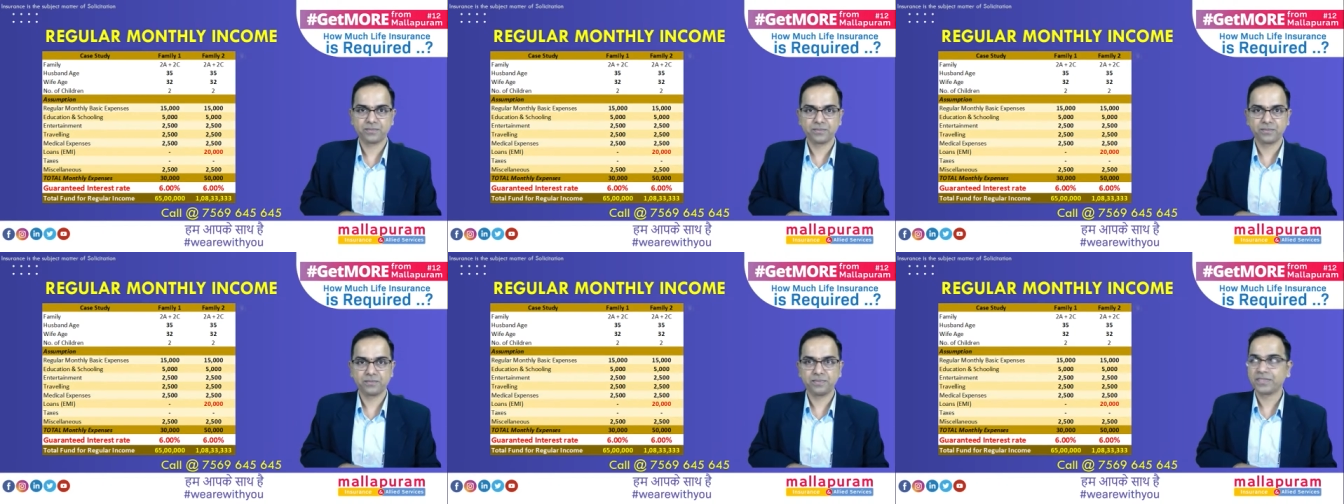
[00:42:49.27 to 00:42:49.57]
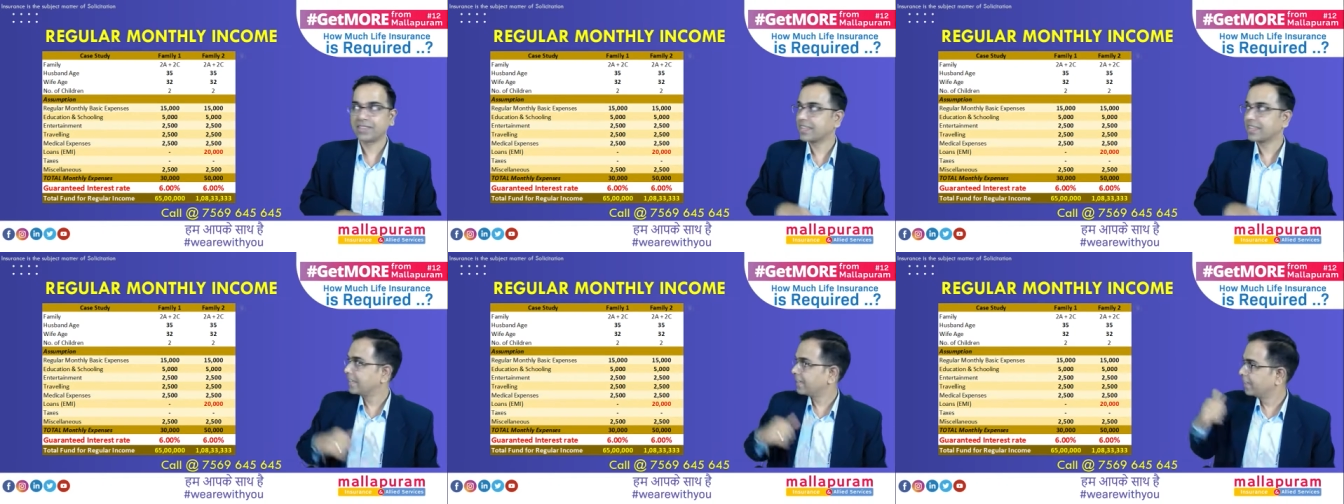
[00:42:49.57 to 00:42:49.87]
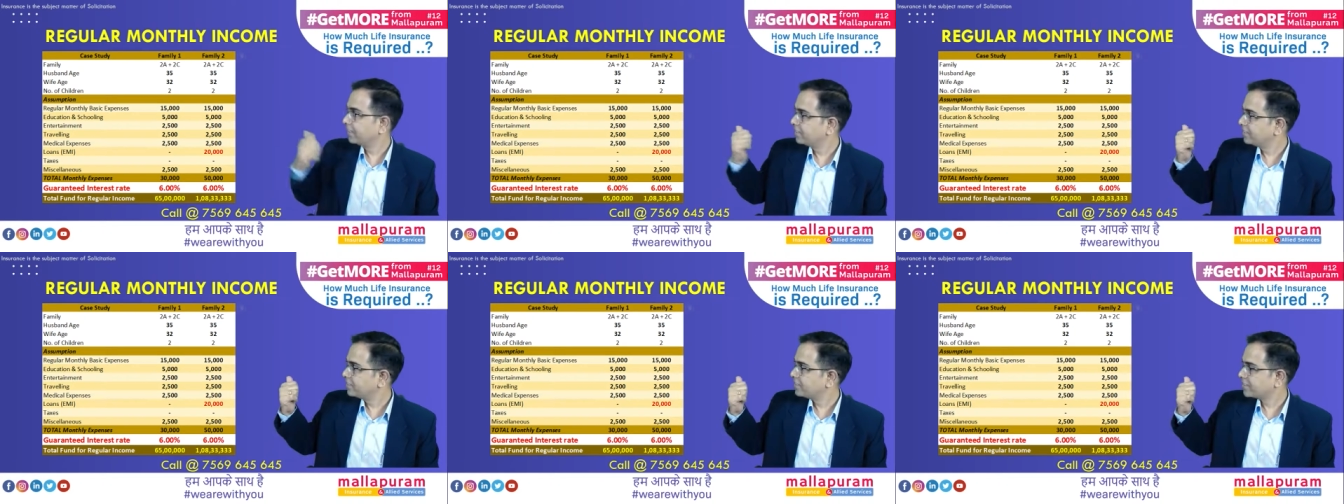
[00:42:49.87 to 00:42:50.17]
In this
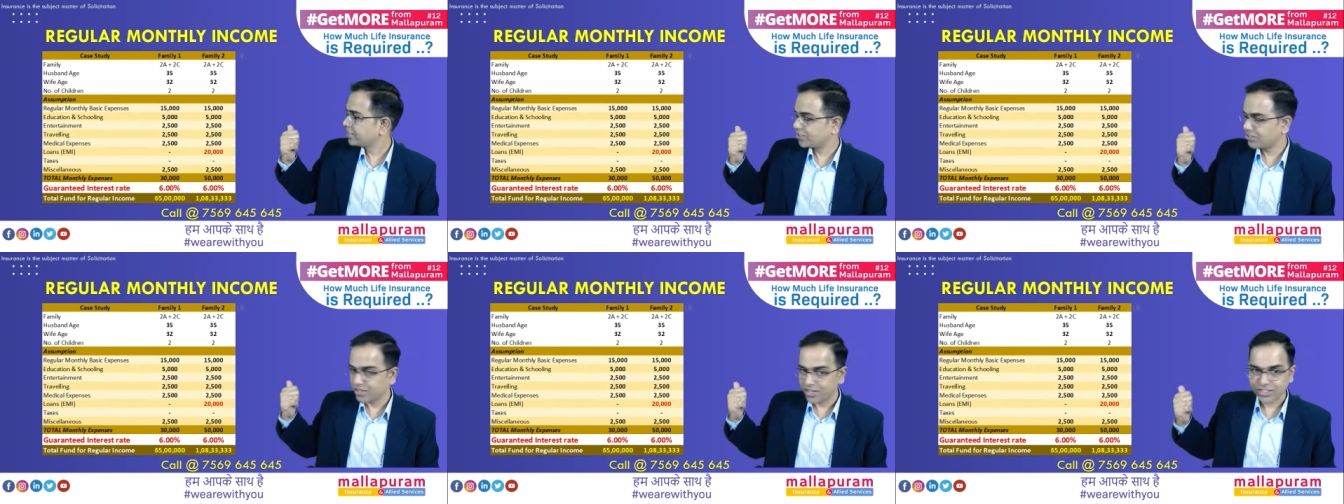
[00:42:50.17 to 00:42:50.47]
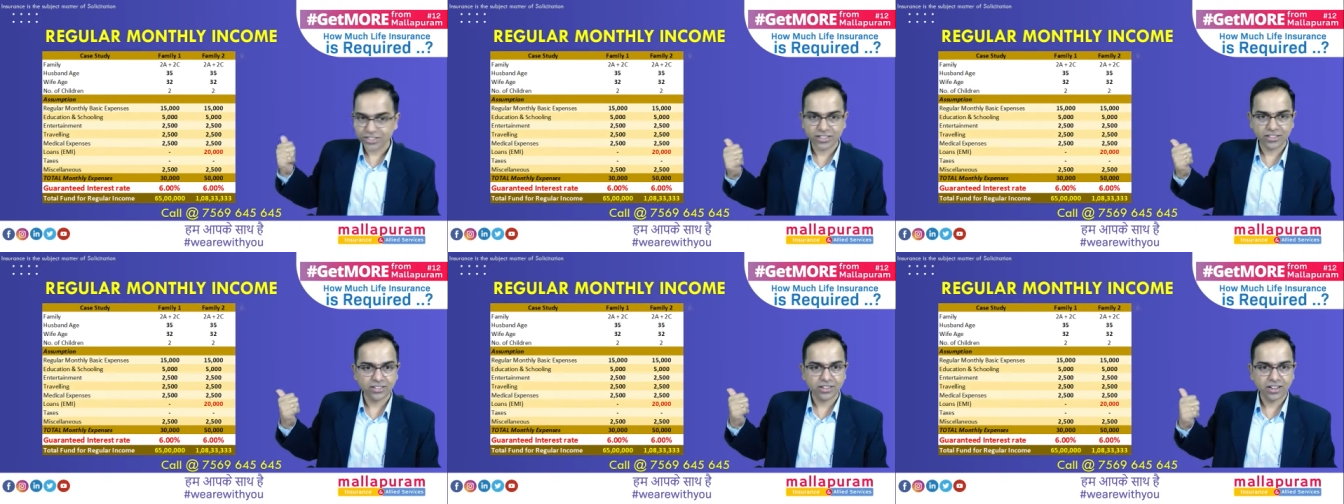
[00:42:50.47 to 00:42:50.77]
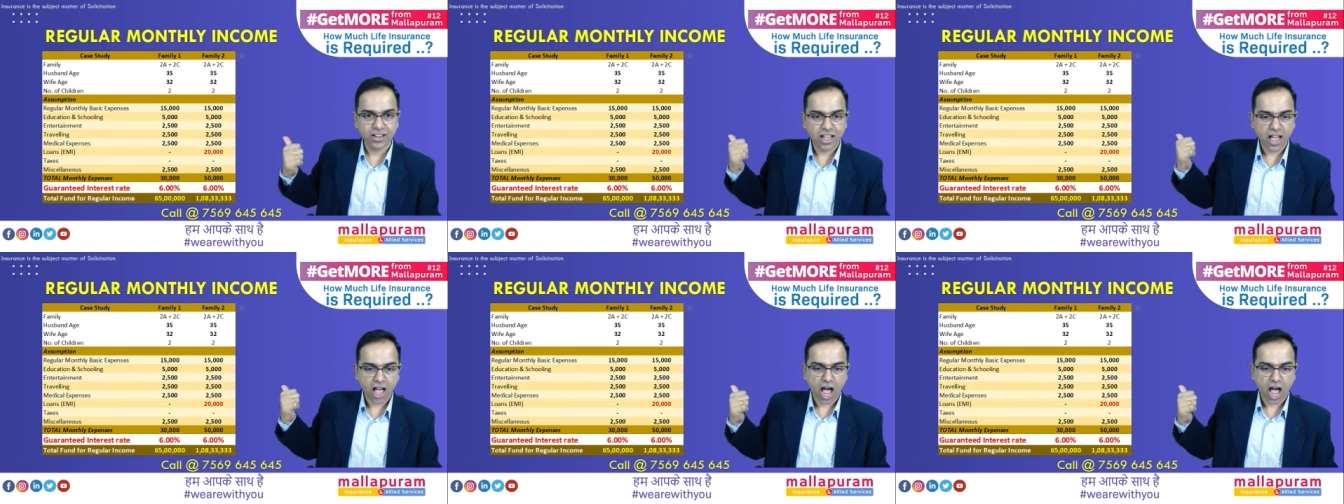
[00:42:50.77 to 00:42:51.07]
situation, how
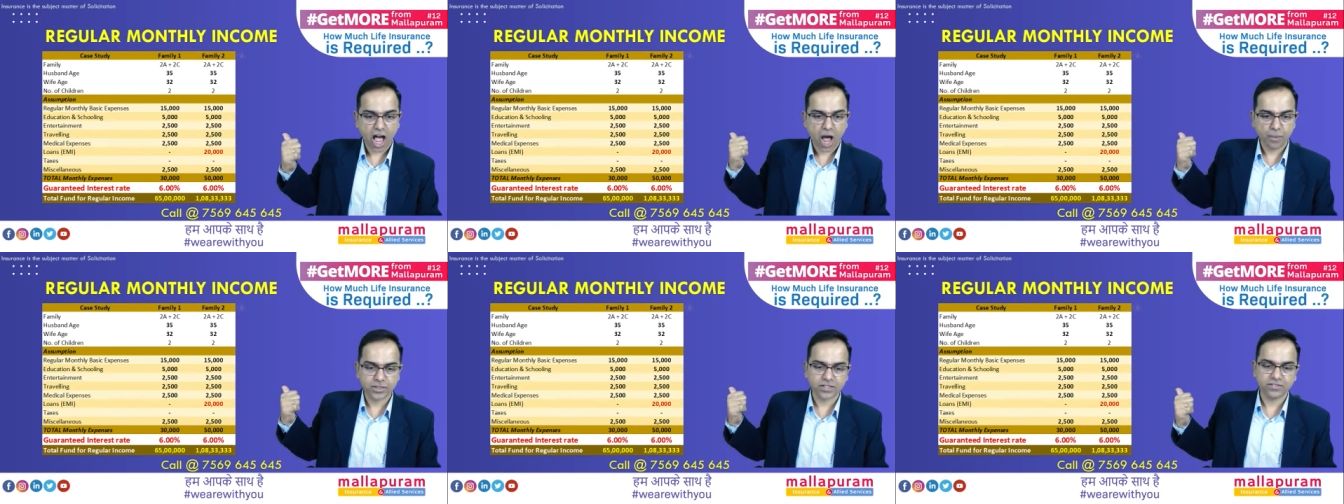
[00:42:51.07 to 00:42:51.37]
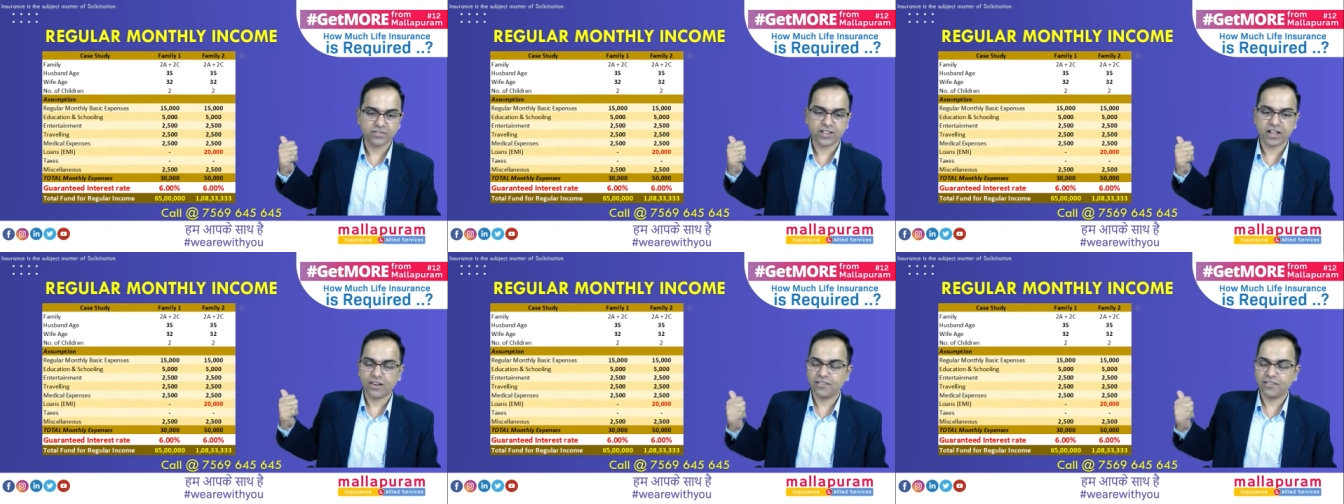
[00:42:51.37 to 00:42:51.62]
much of coverage?